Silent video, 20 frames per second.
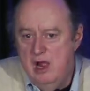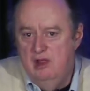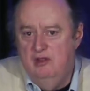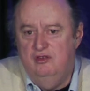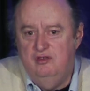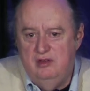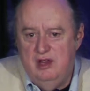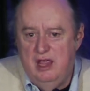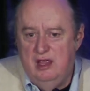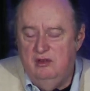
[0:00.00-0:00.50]

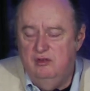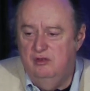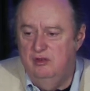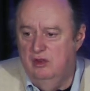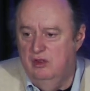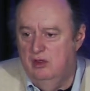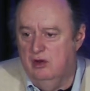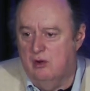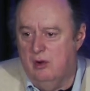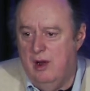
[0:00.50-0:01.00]
stakes
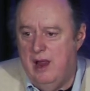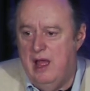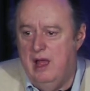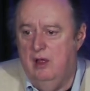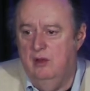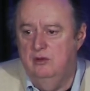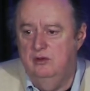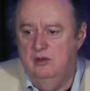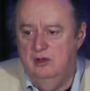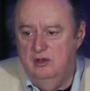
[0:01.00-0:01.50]
in the
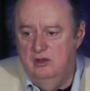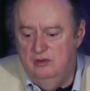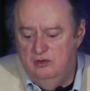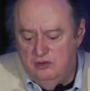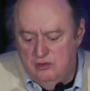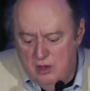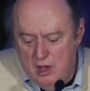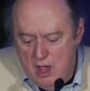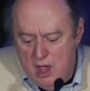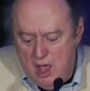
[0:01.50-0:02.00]
ground
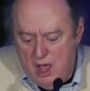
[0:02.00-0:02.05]
is